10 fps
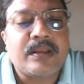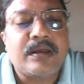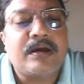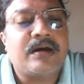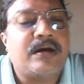
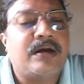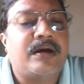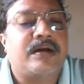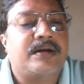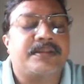
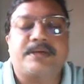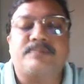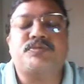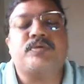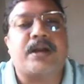
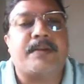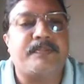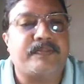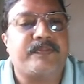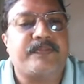them to
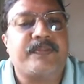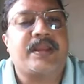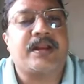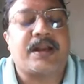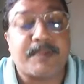
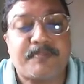come